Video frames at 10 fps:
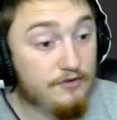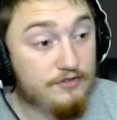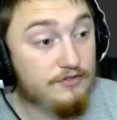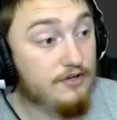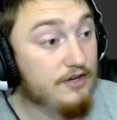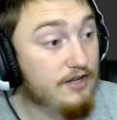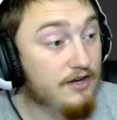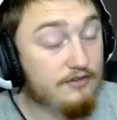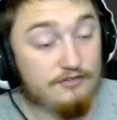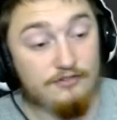is going to get
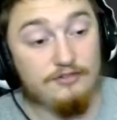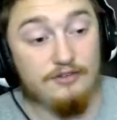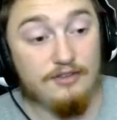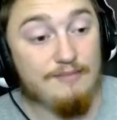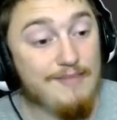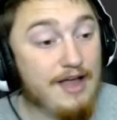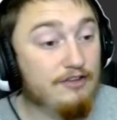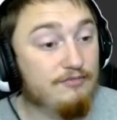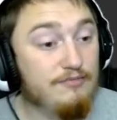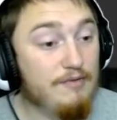us the
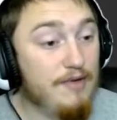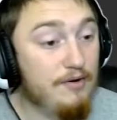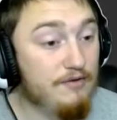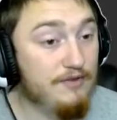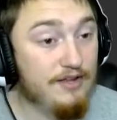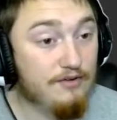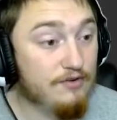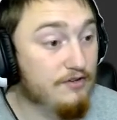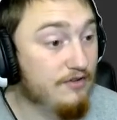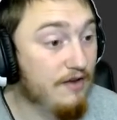maximum amount of
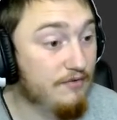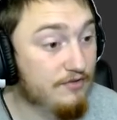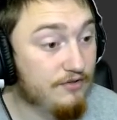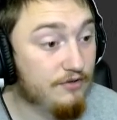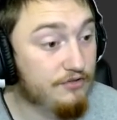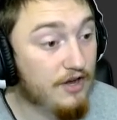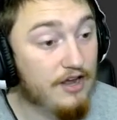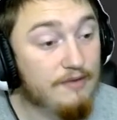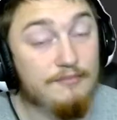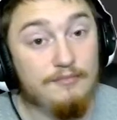increase every single
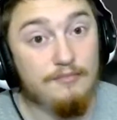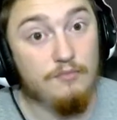time